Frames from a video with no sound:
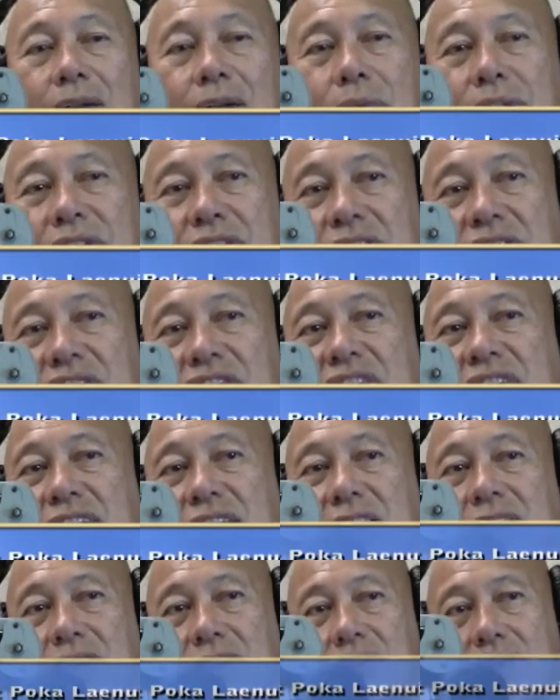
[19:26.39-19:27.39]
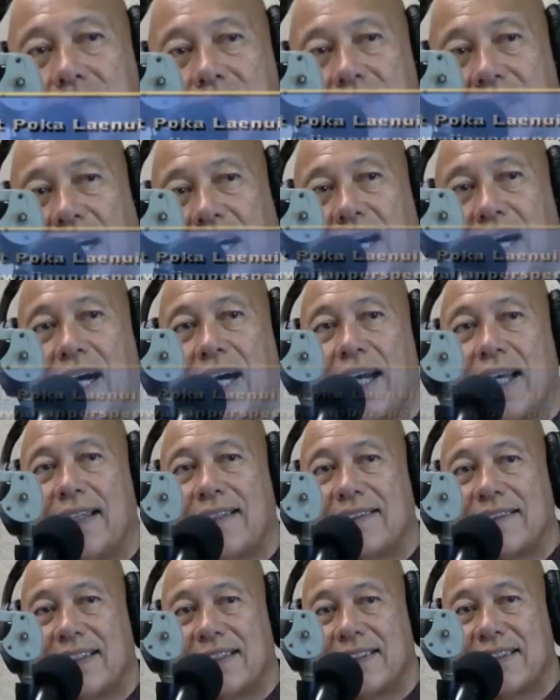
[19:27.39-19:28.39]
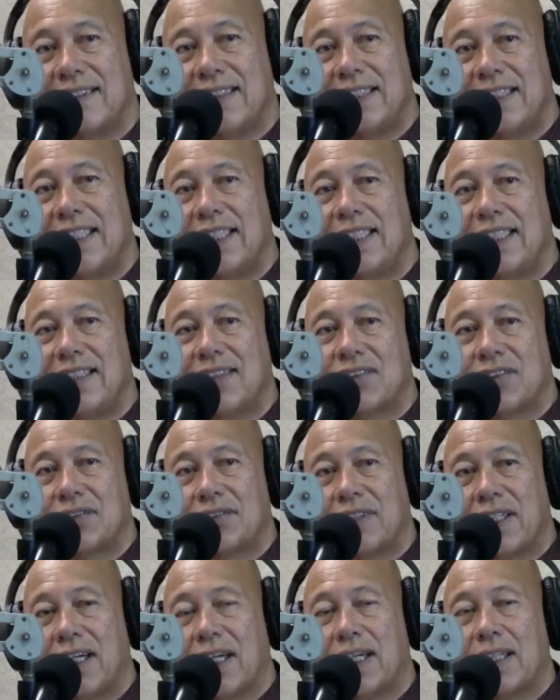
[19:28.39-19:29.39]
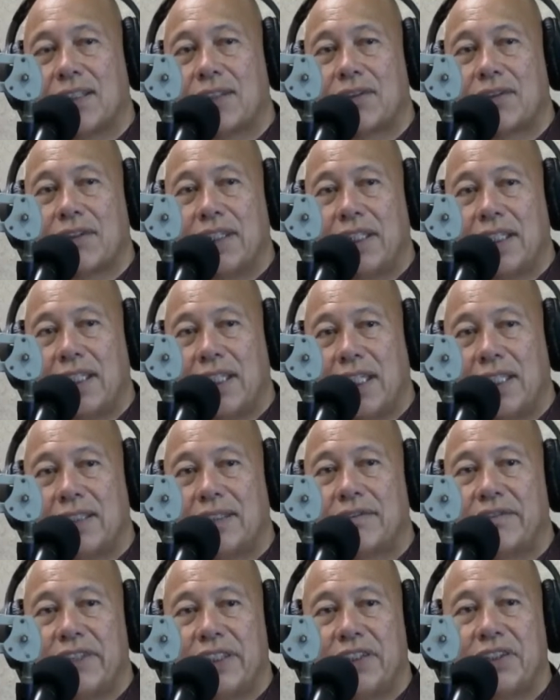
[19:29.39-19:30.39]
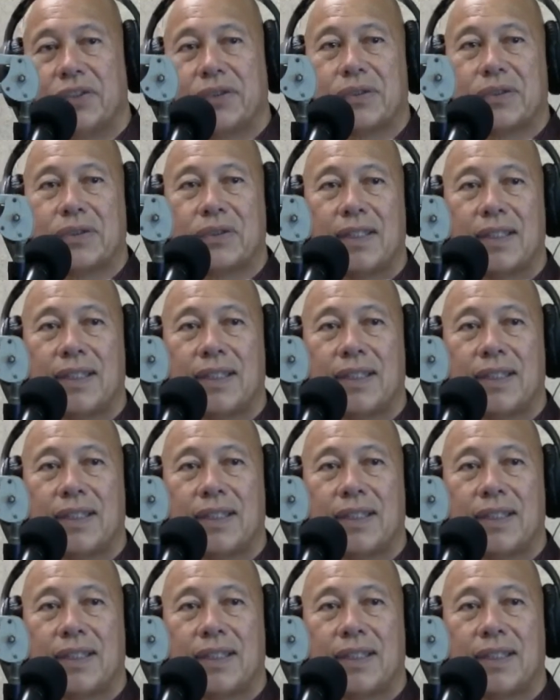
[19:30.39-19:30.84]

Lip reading: we should see it through the eyes and the needs of a hungry individual.